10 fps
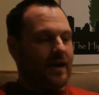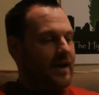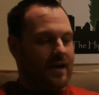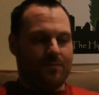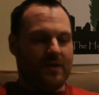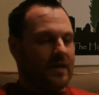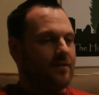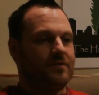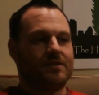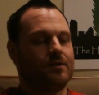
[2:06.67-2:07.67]
I handpick
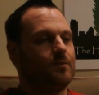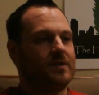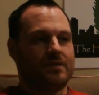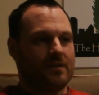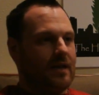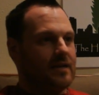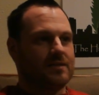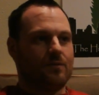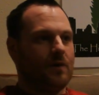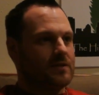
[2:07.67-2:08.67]
every single piece of
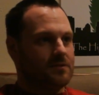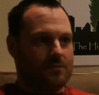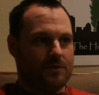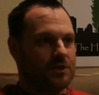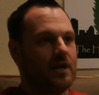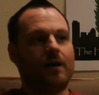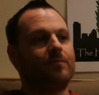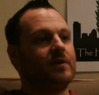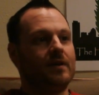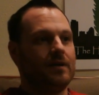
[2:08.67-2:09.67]
glass that walks through the
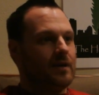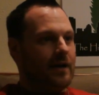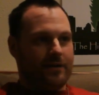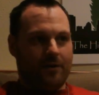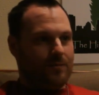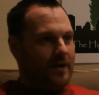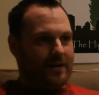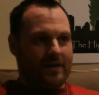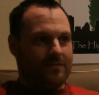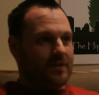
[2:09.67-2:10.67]
shop. I don't
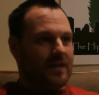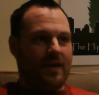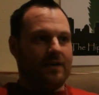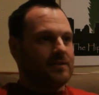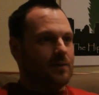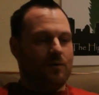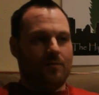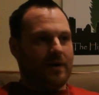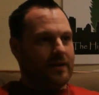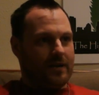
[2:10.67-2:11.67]
buy it out of a case. I
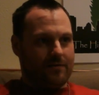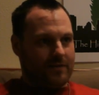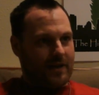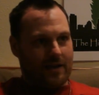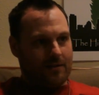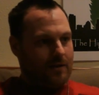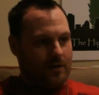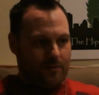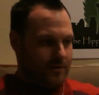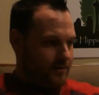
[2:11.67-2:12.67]
won't buy it out of a
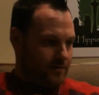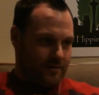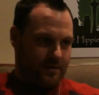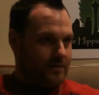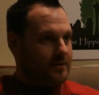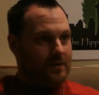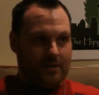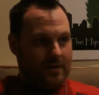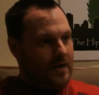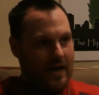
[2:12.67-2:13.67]
catalog. We literally
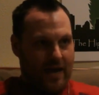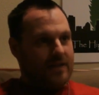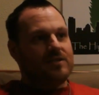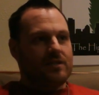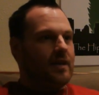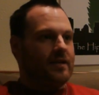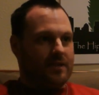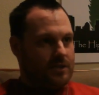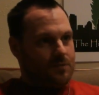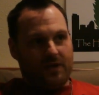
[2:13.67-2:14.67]
hand
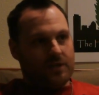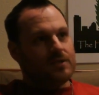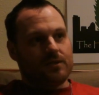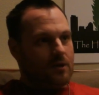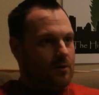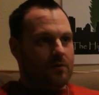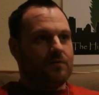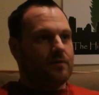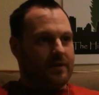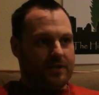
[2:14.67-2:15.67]
select each piece, go
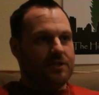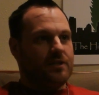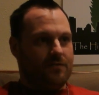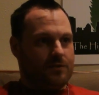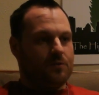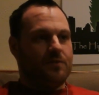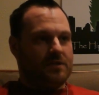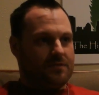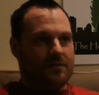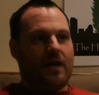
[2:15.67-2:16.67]
over each individual
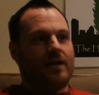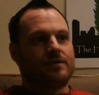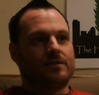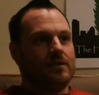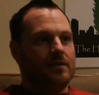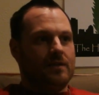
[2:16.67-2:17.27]
piece of glass.